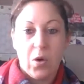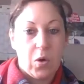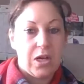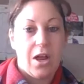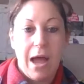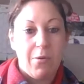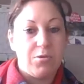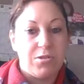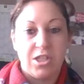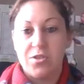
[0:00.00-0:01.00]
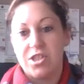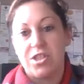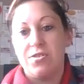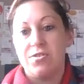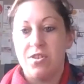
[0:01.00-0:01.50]
Or, you know, how old are your
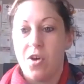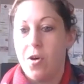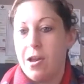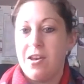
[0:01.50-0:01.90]
children? And